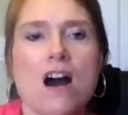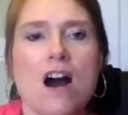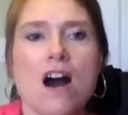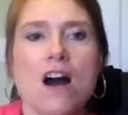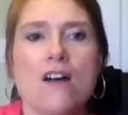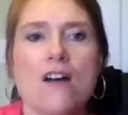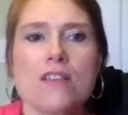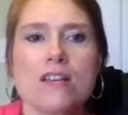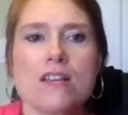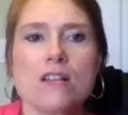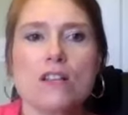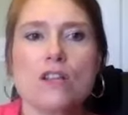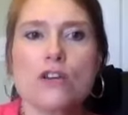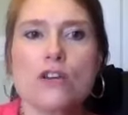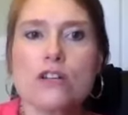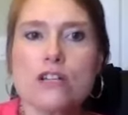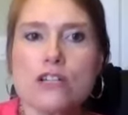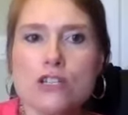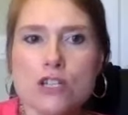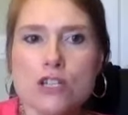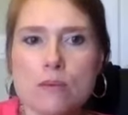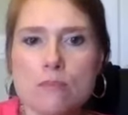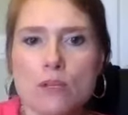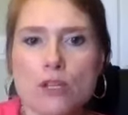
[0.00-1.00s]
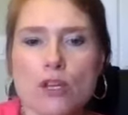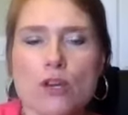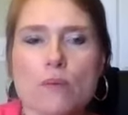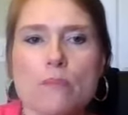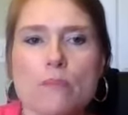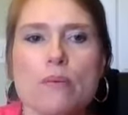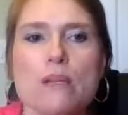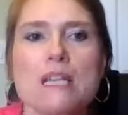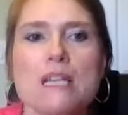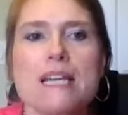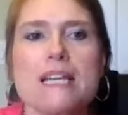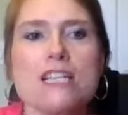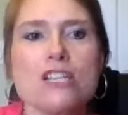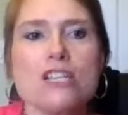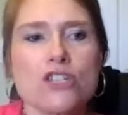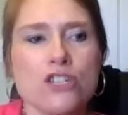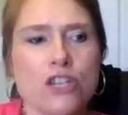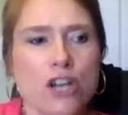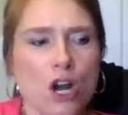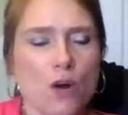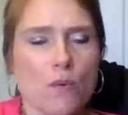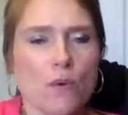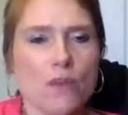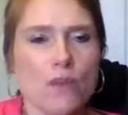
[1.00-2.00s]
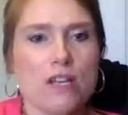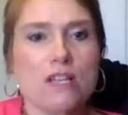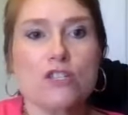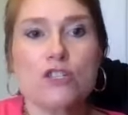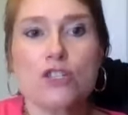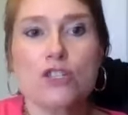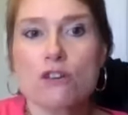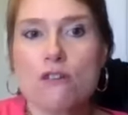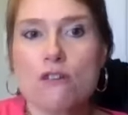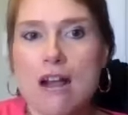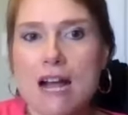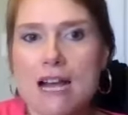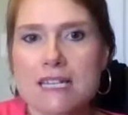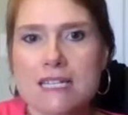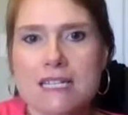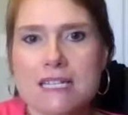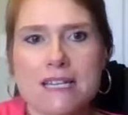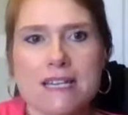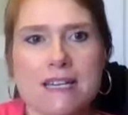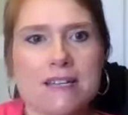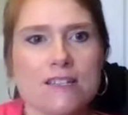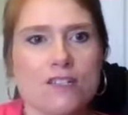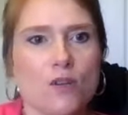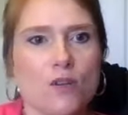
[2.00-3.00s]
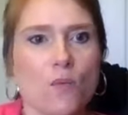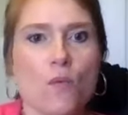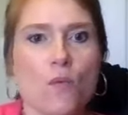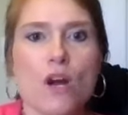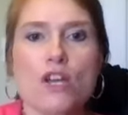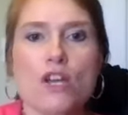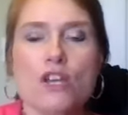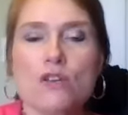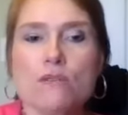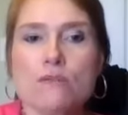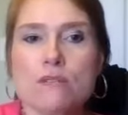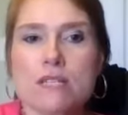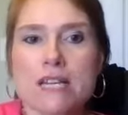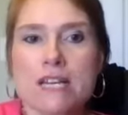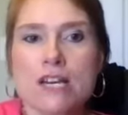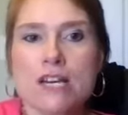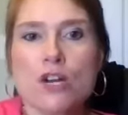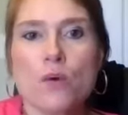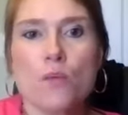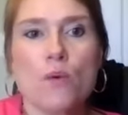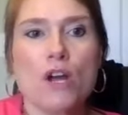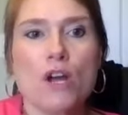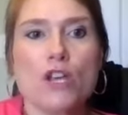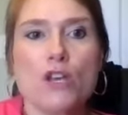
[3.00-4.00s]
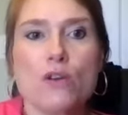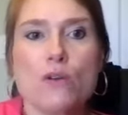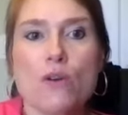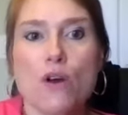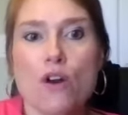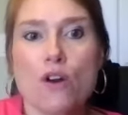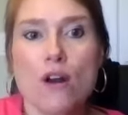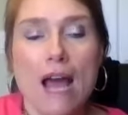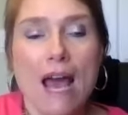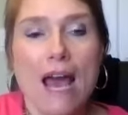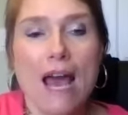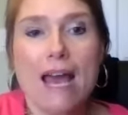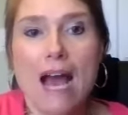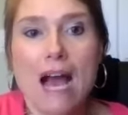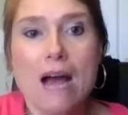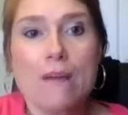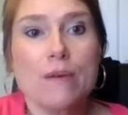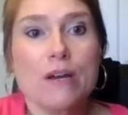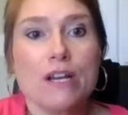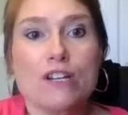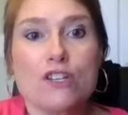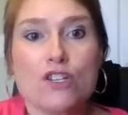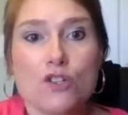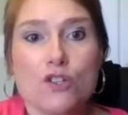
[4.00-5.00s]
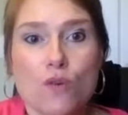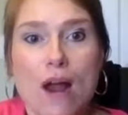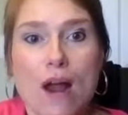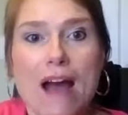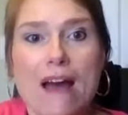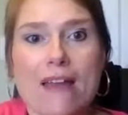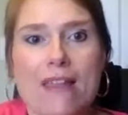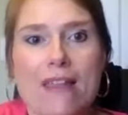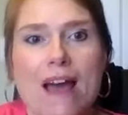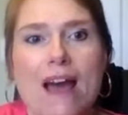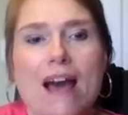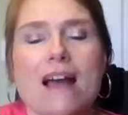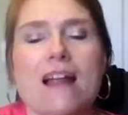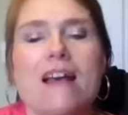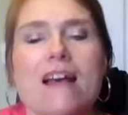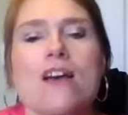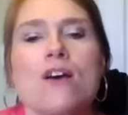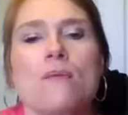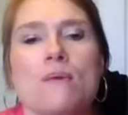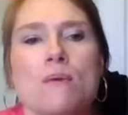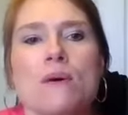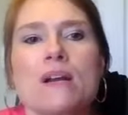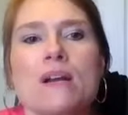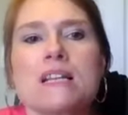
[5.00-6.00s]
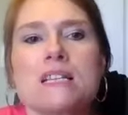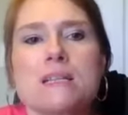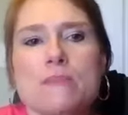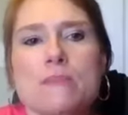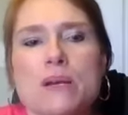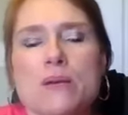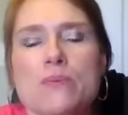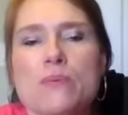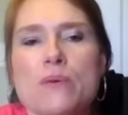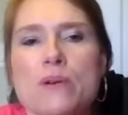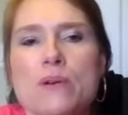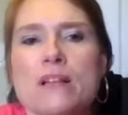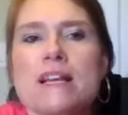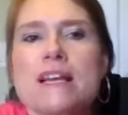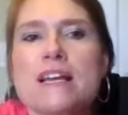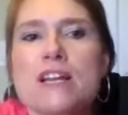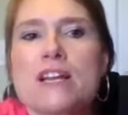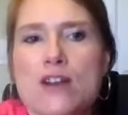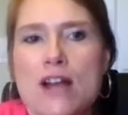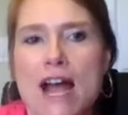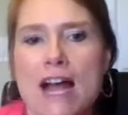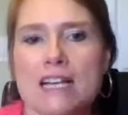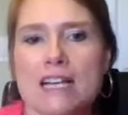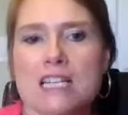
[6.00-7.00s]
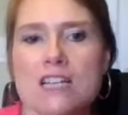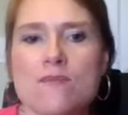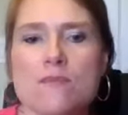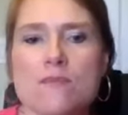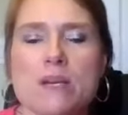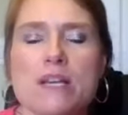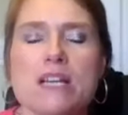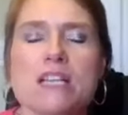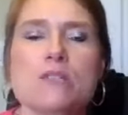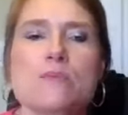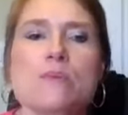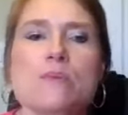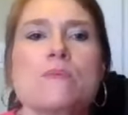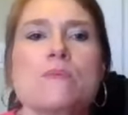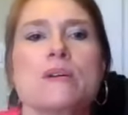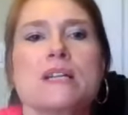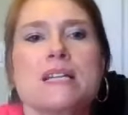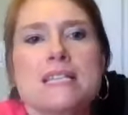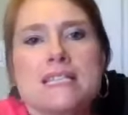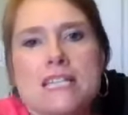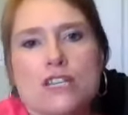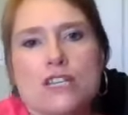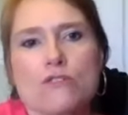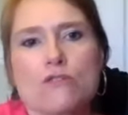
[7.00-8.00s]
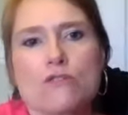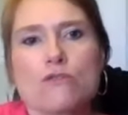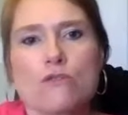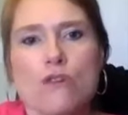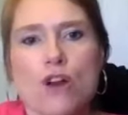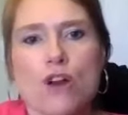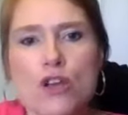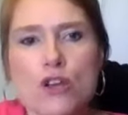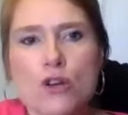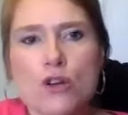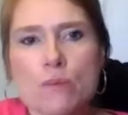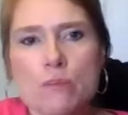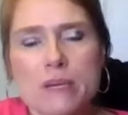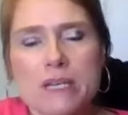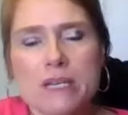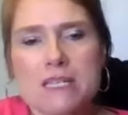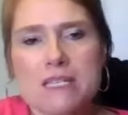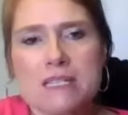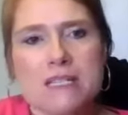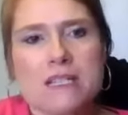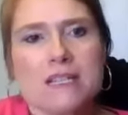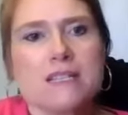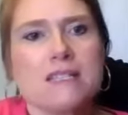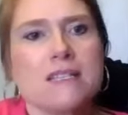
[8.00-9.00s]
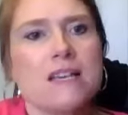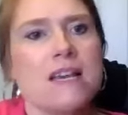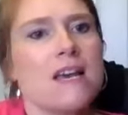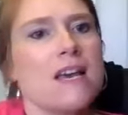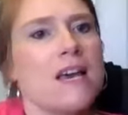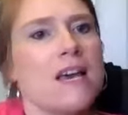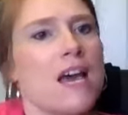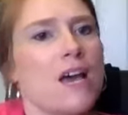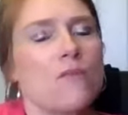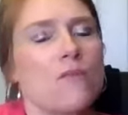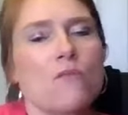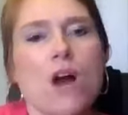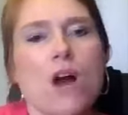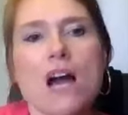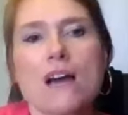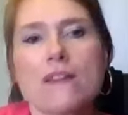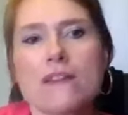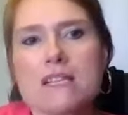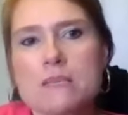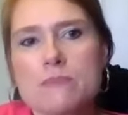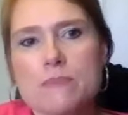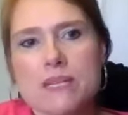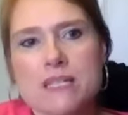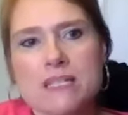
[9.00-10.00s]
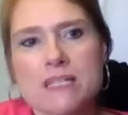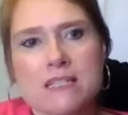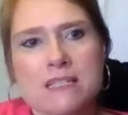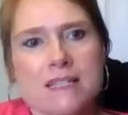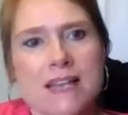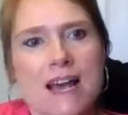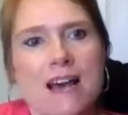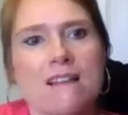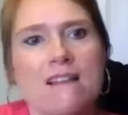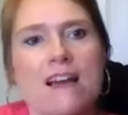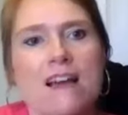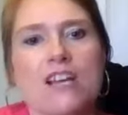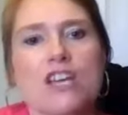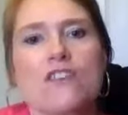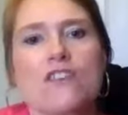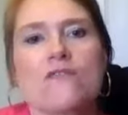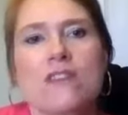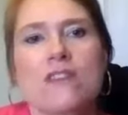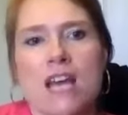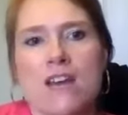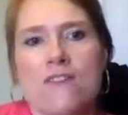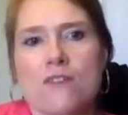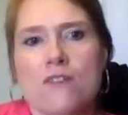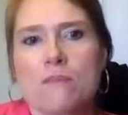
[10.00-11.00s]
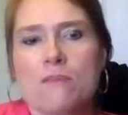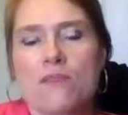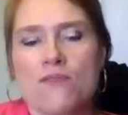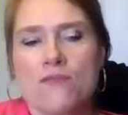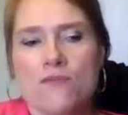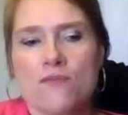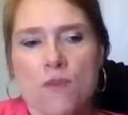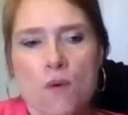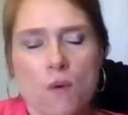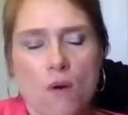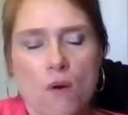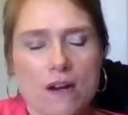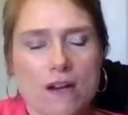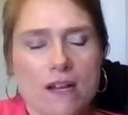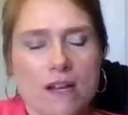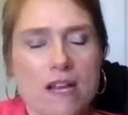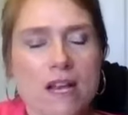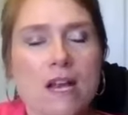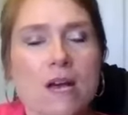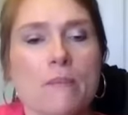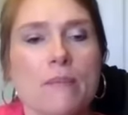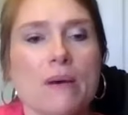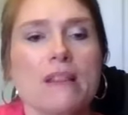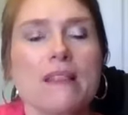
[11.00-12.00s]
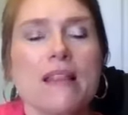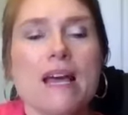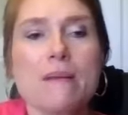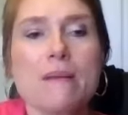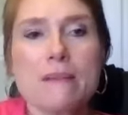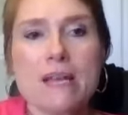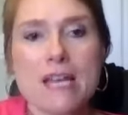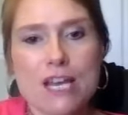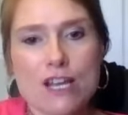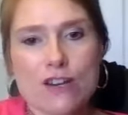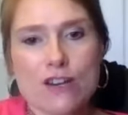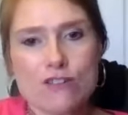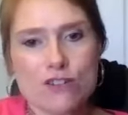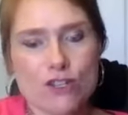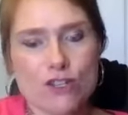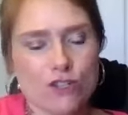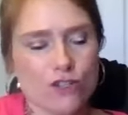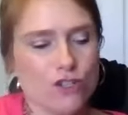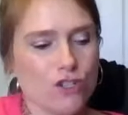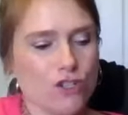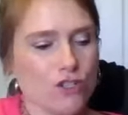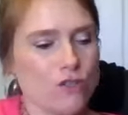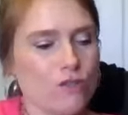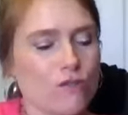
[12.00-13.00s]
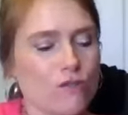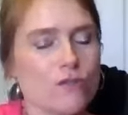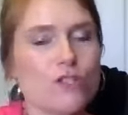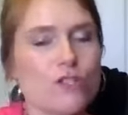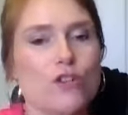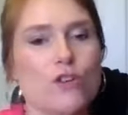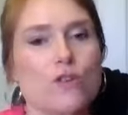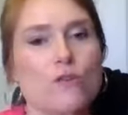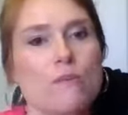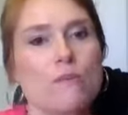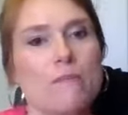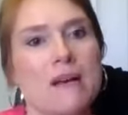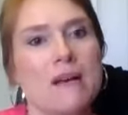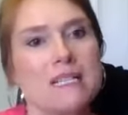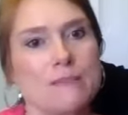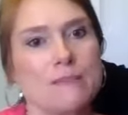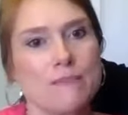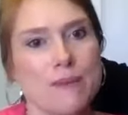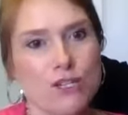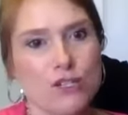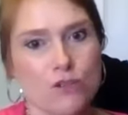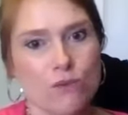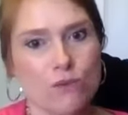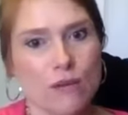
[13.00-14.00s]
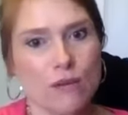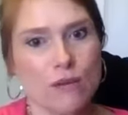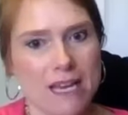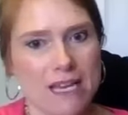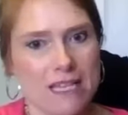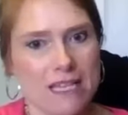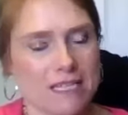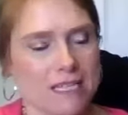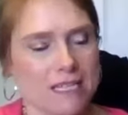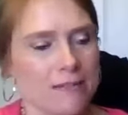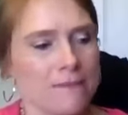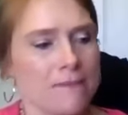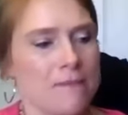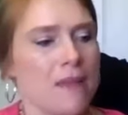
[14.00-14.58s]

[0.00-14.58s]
On the Leadership Loop, please share with us your ideas or what you did or what you heard. Hey, I'm going to try that. We want it to be really interactive because we want to see you grow your business and rock this business out like you've never before. But let me introduce you to my special guest.